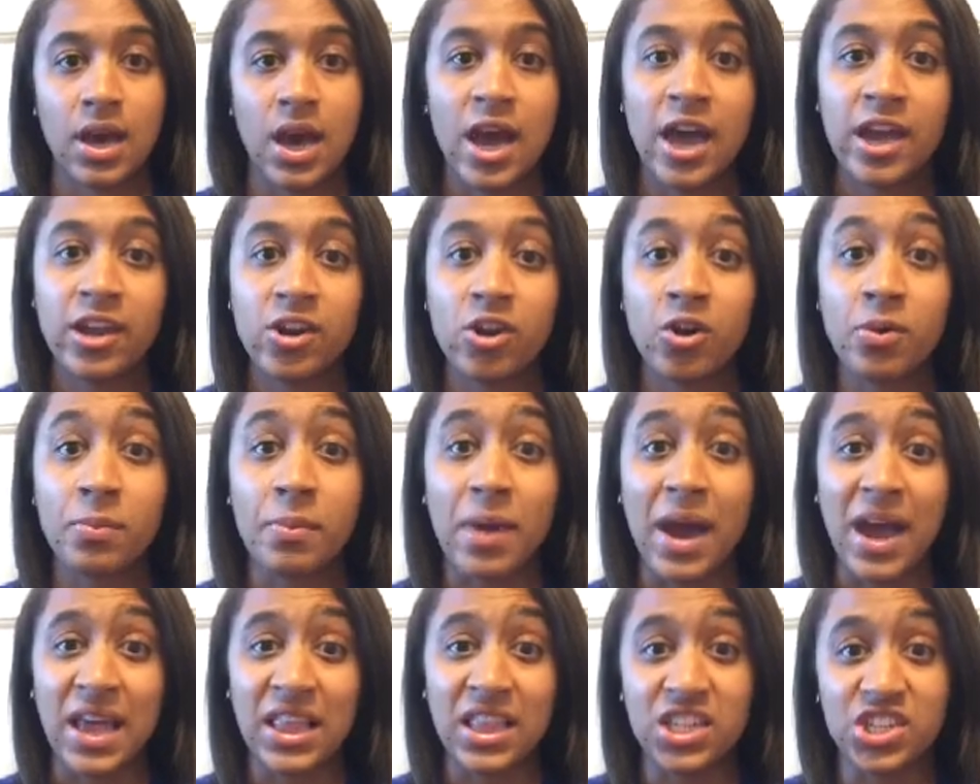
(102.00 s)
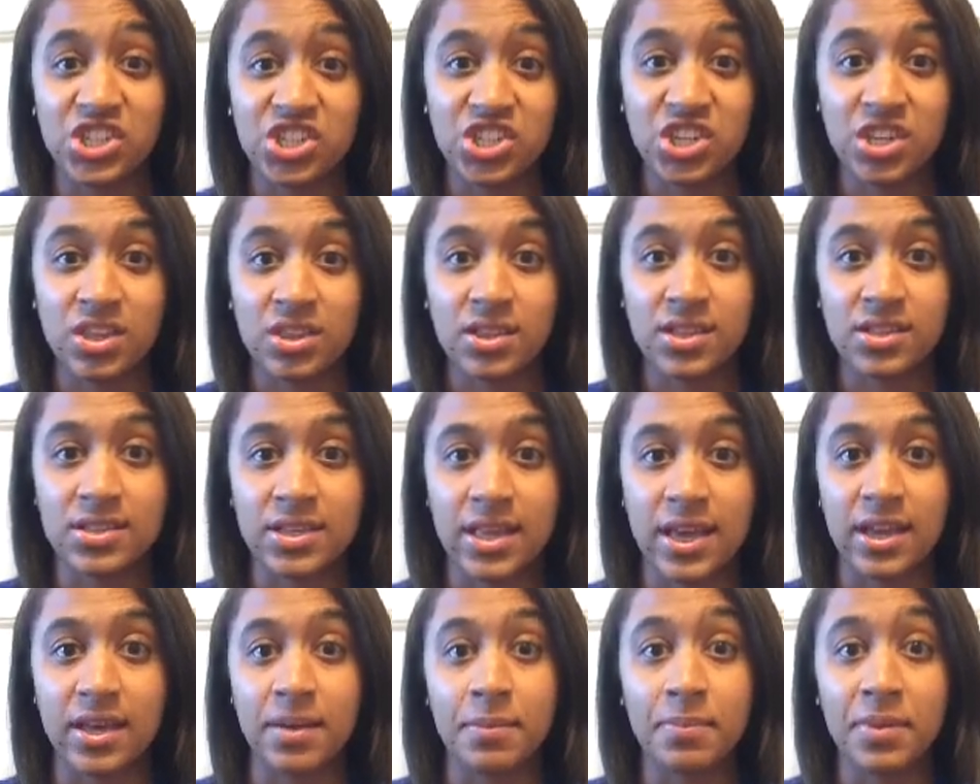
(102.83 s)
I know myelin sheath is
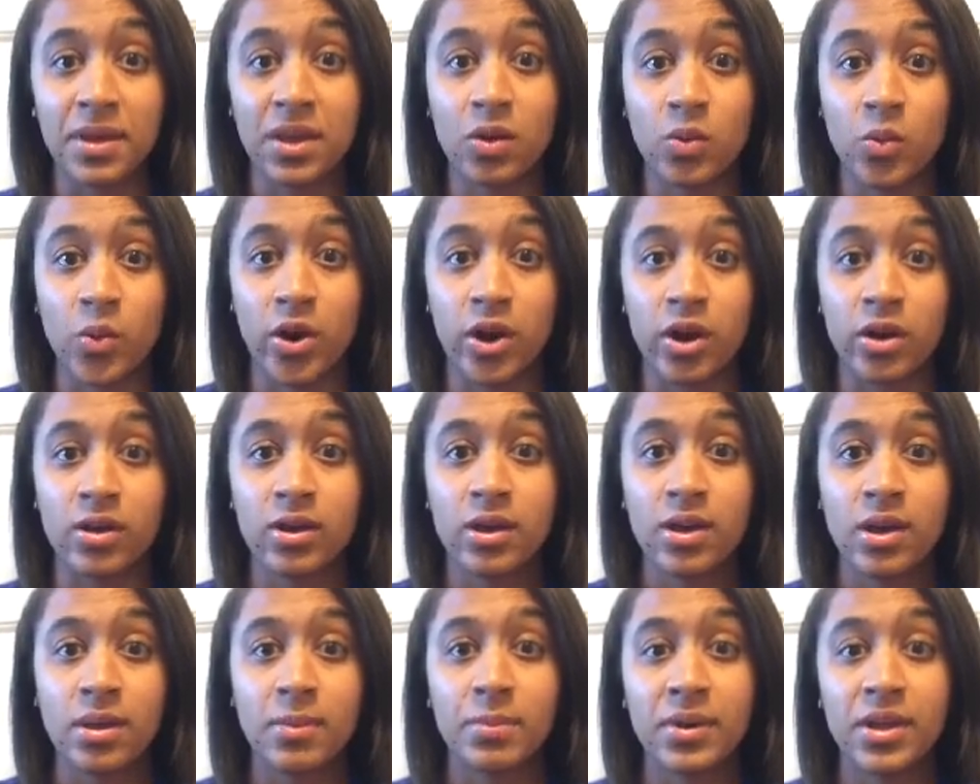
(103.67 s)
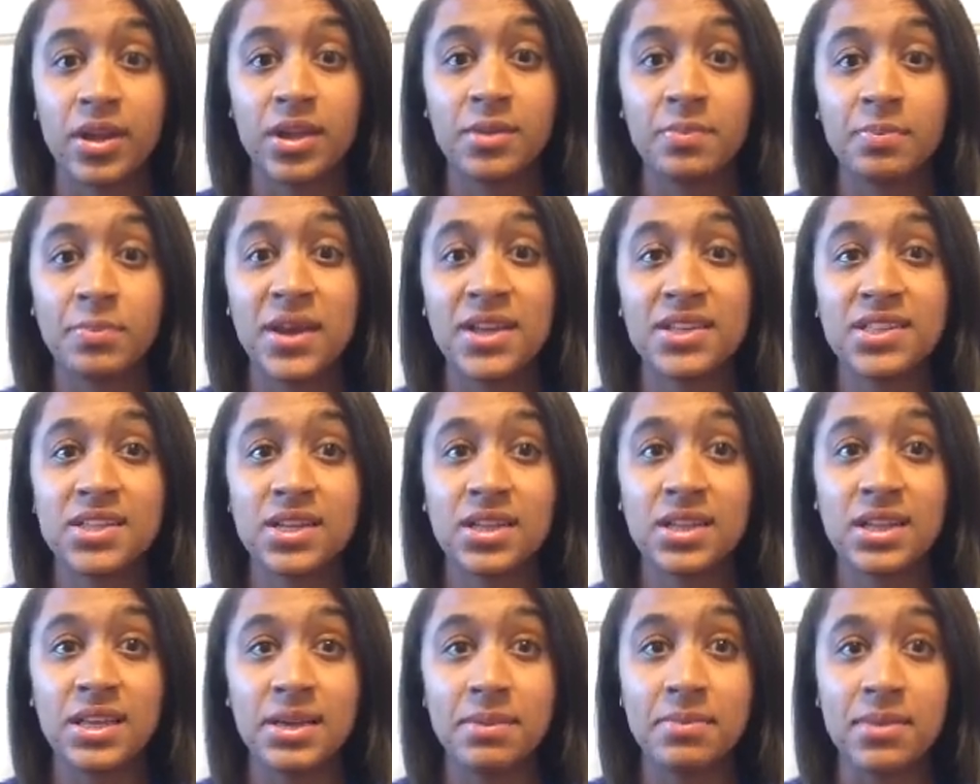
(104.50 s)
like a big word, but it
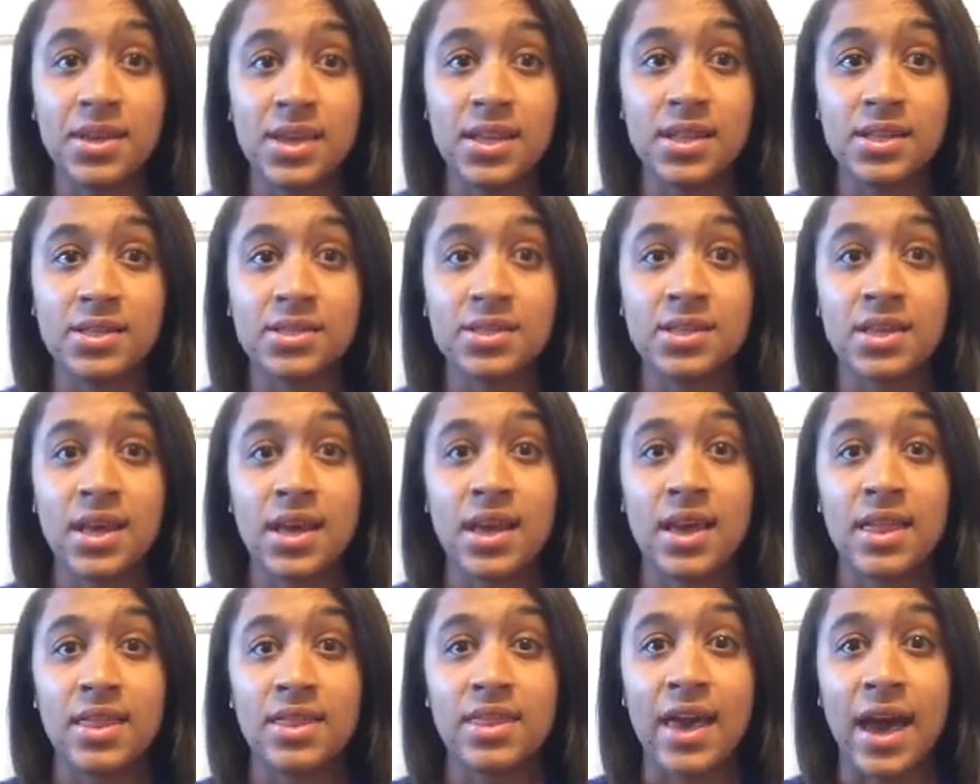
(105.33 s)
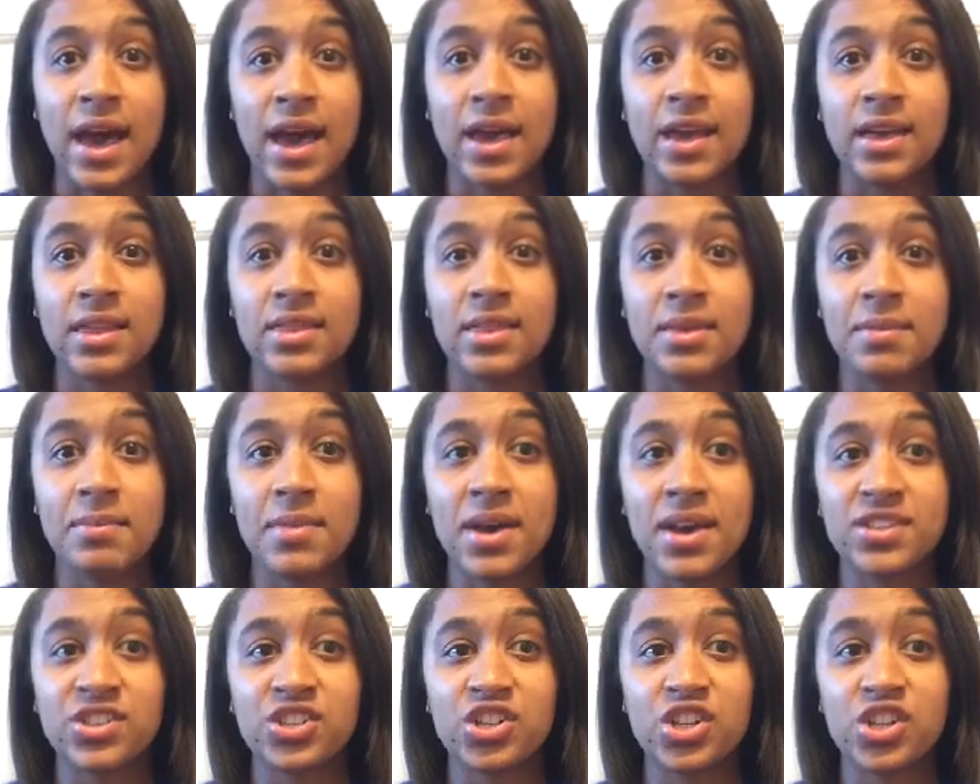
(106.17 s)
basically means that the
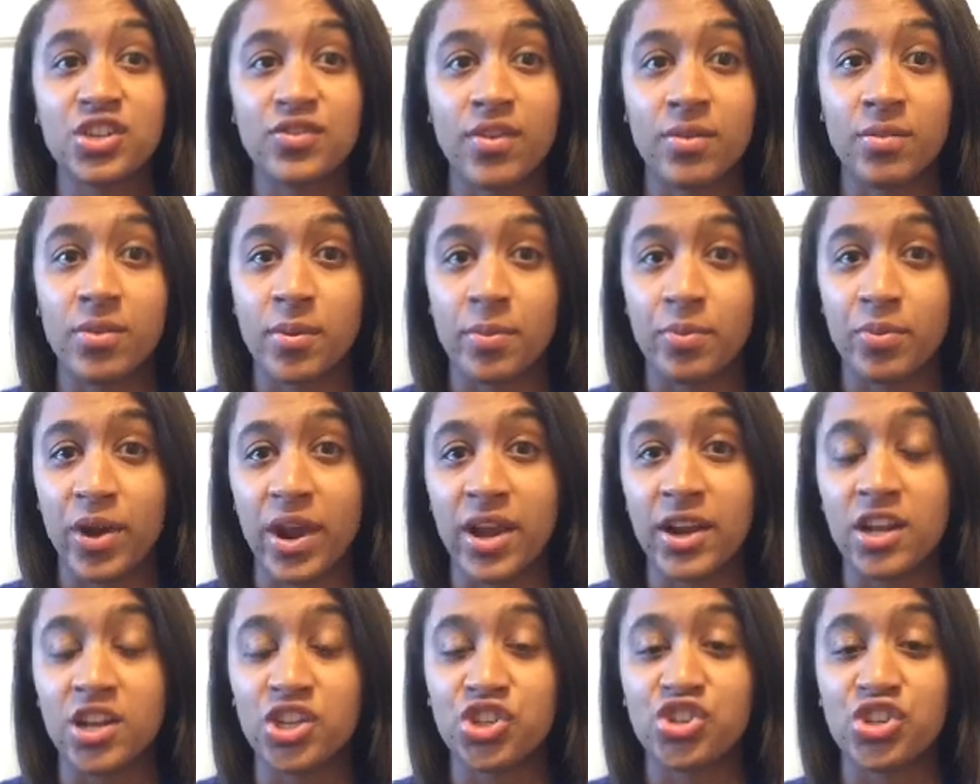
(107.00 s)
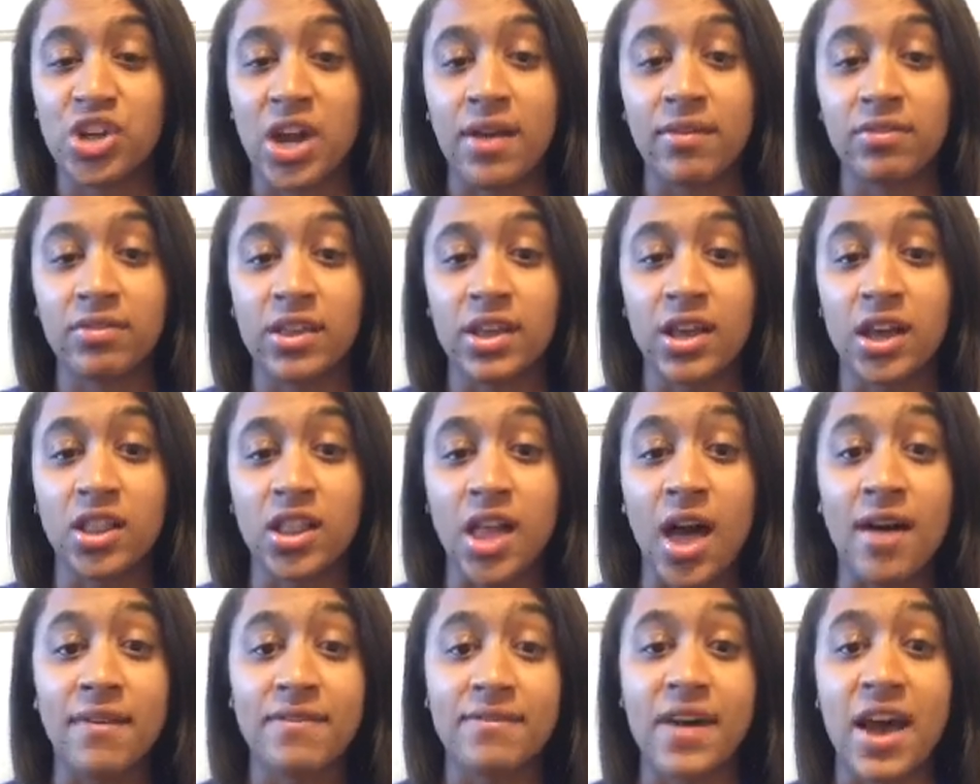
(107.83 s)
message from your brain is traveling a
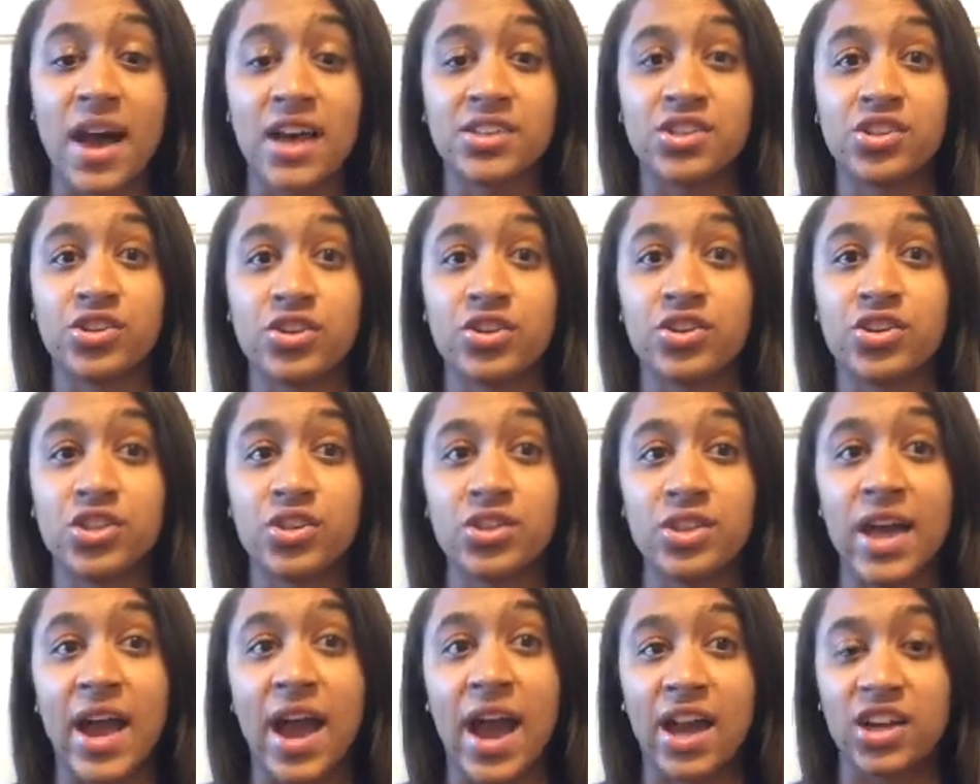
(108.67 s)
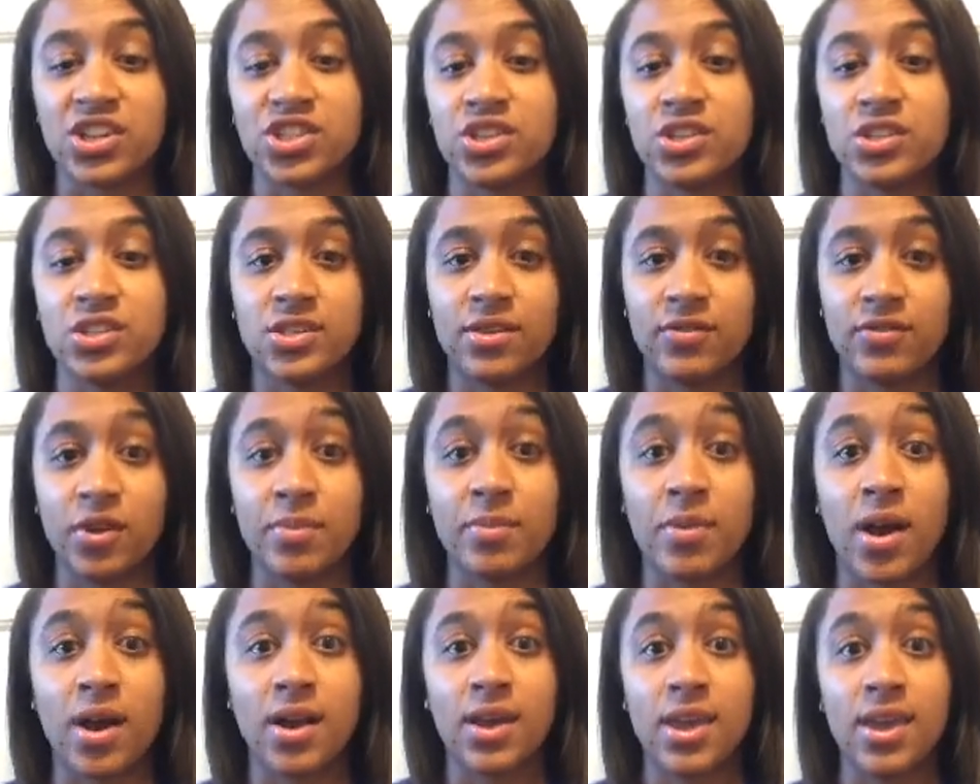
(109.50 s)
lot faster to the actions of your
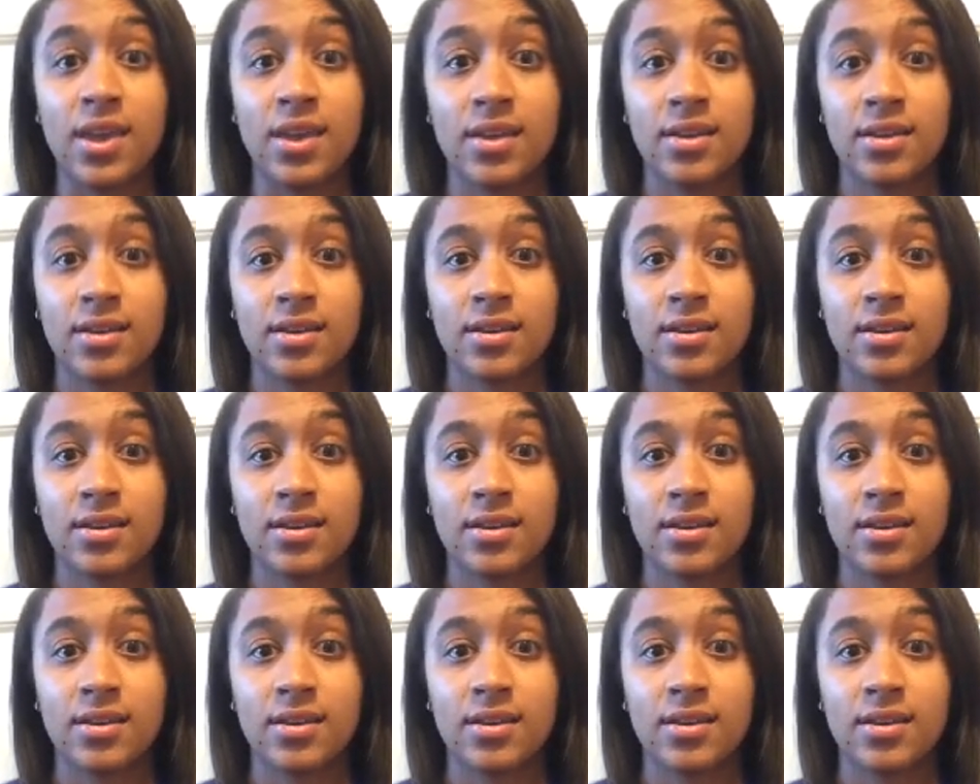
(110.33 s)
body.